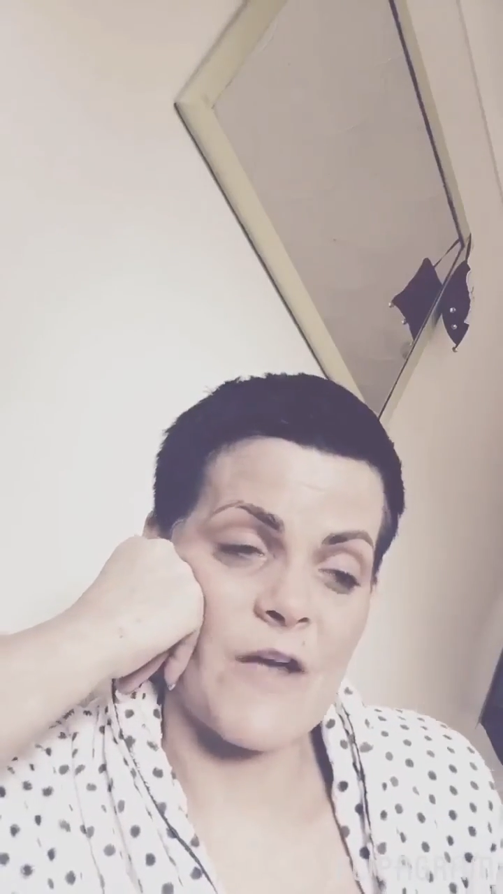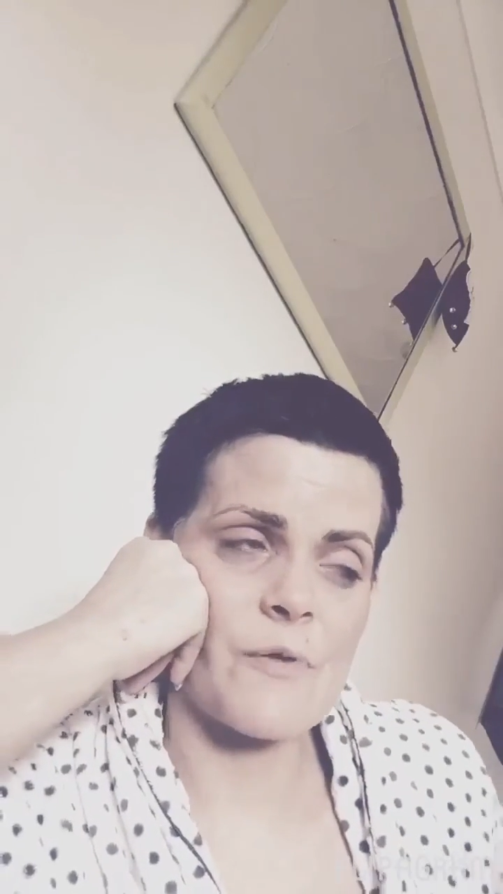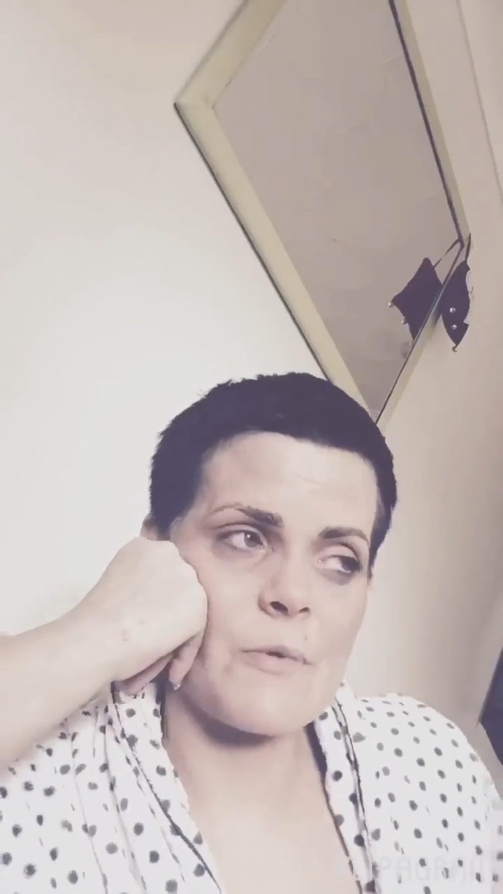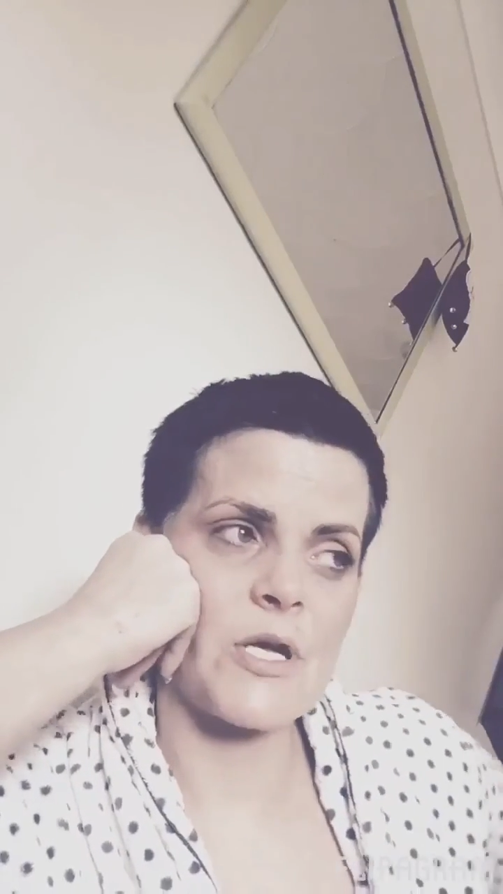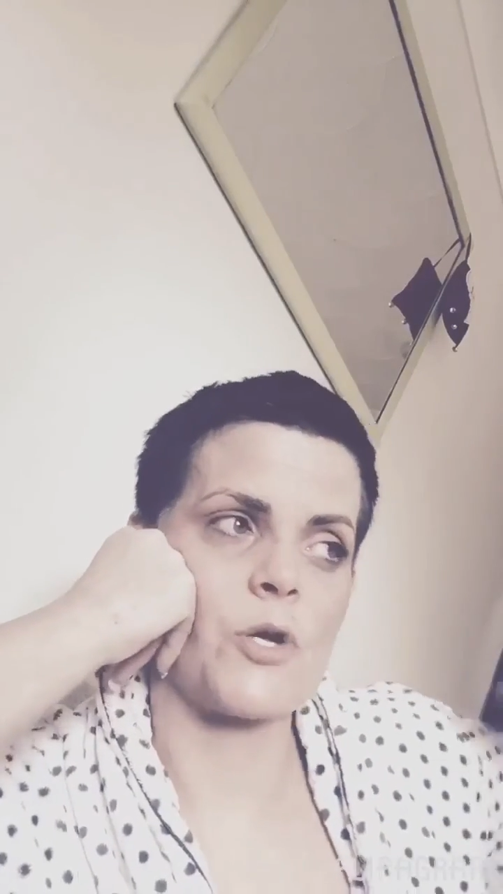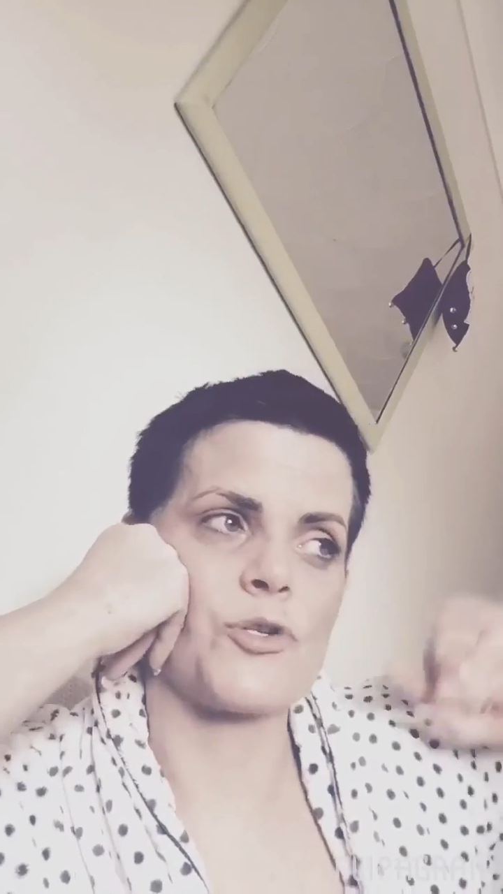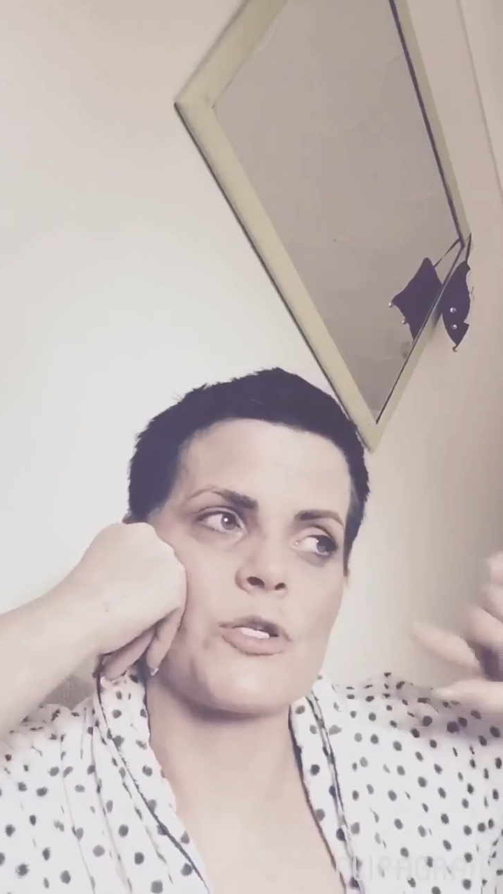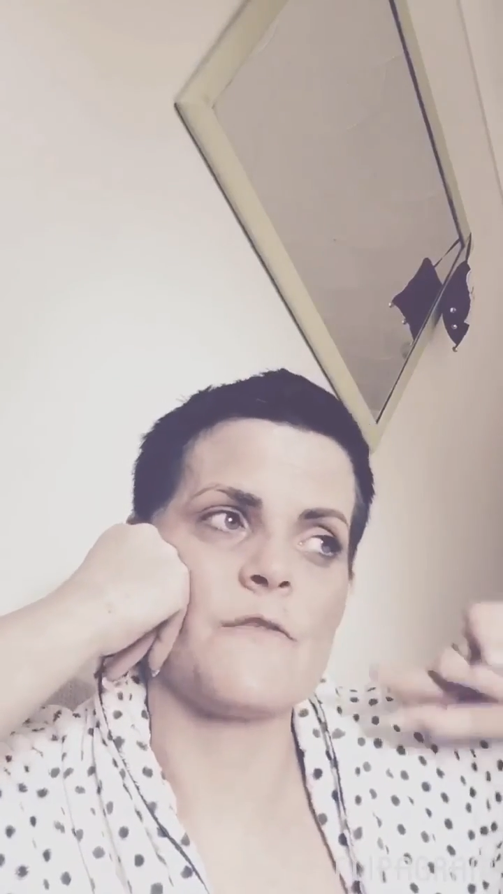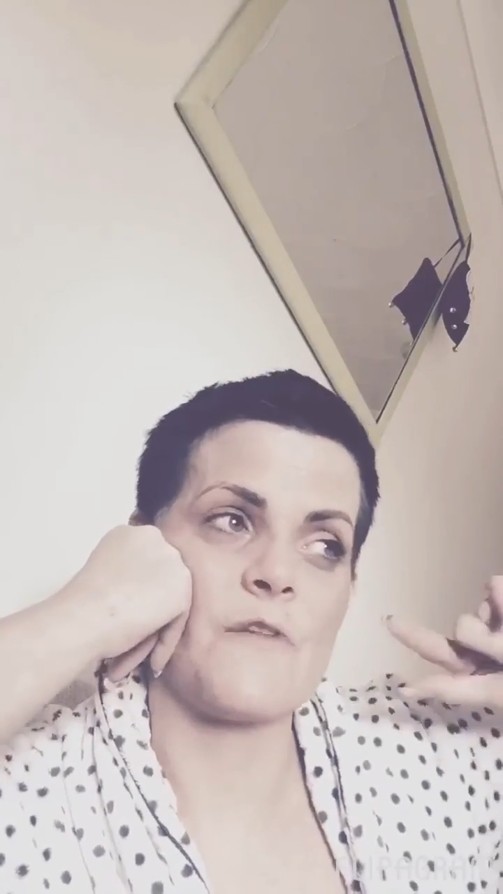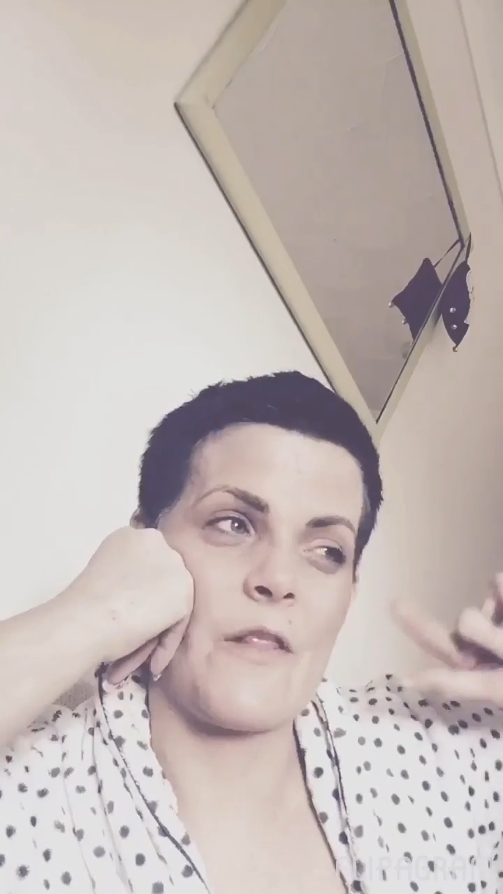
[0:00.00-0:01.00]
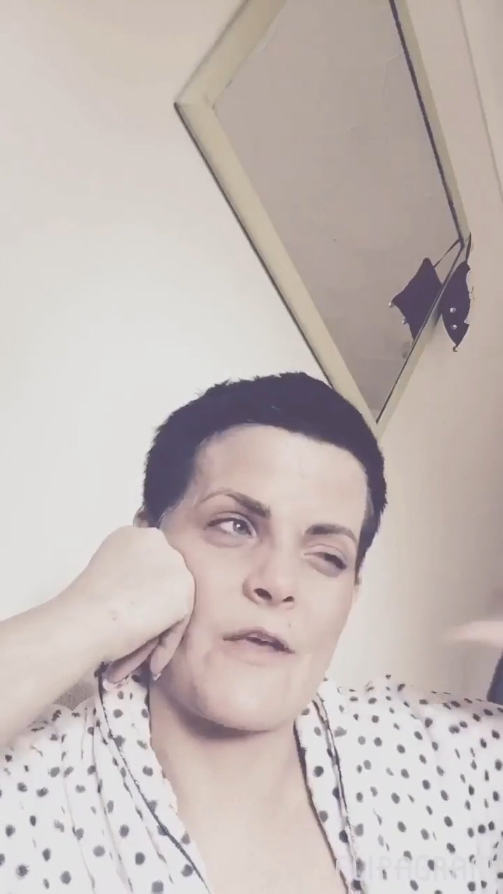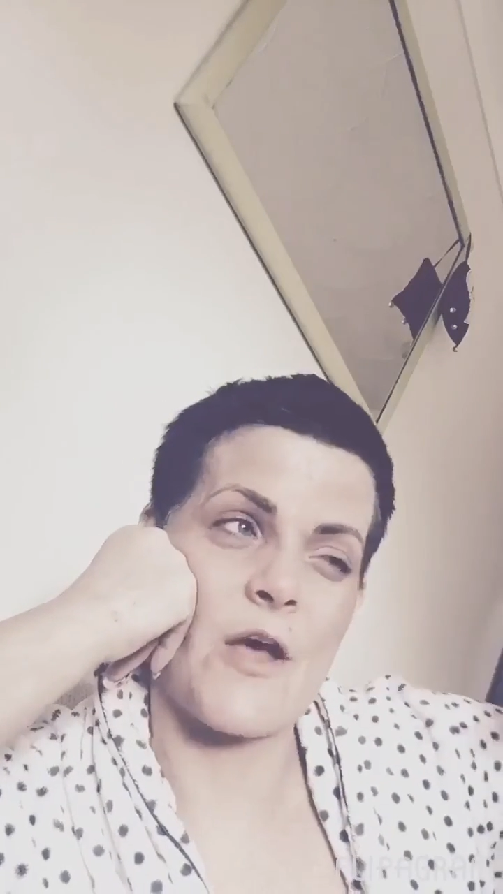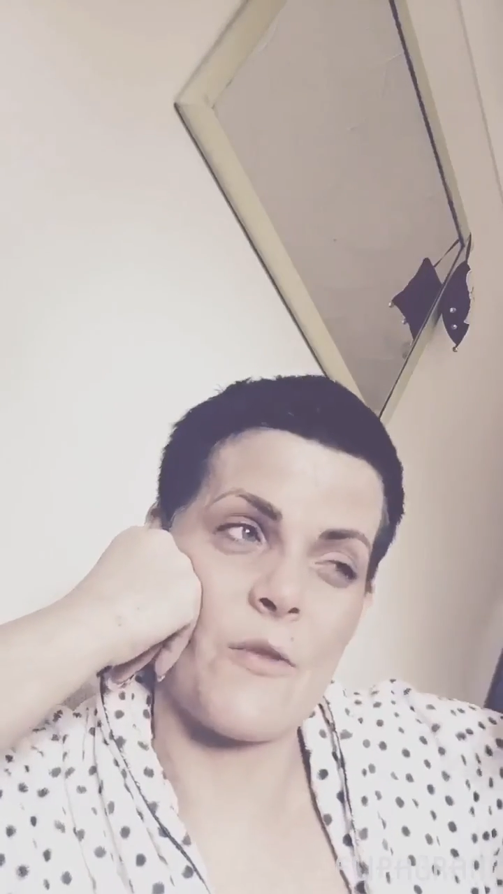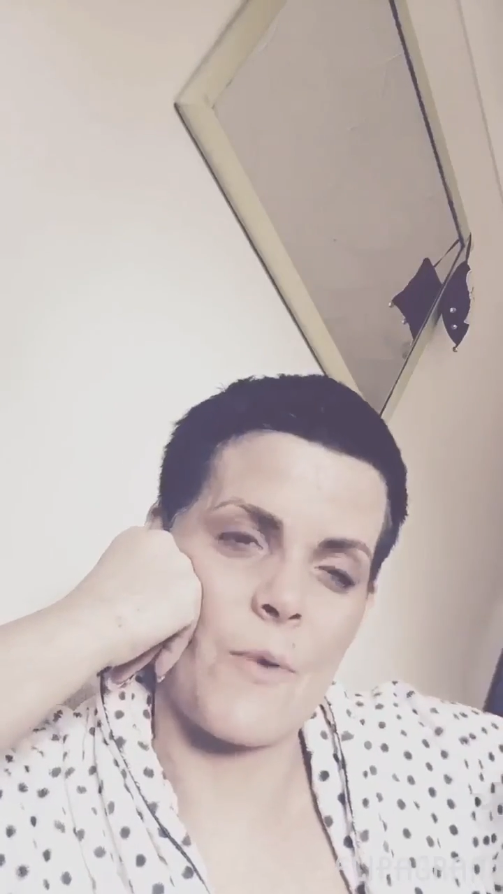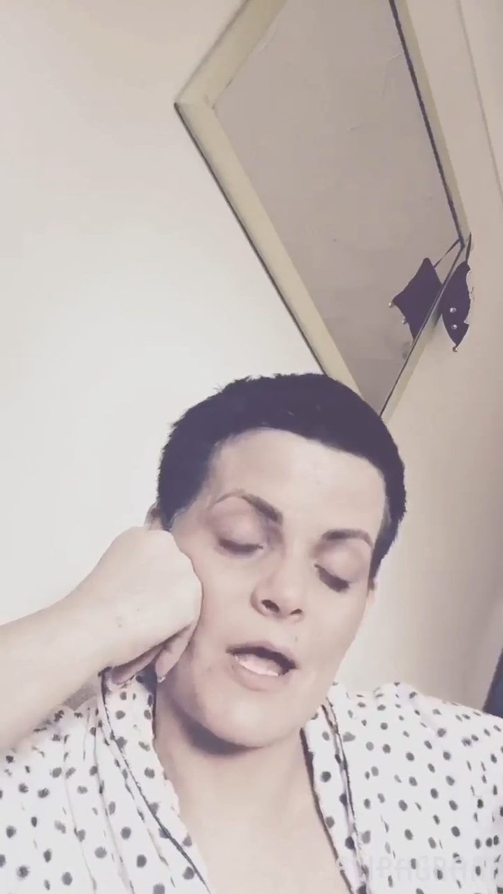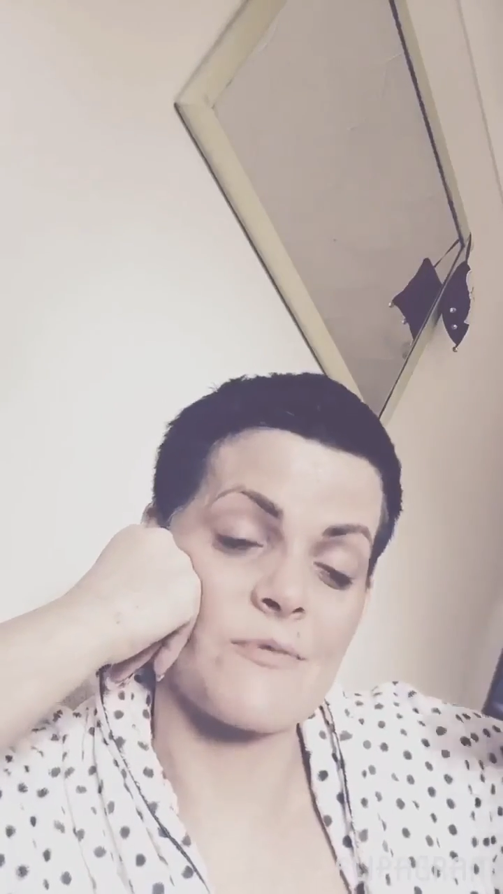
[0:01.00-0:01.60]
I've probably gone too far the other way.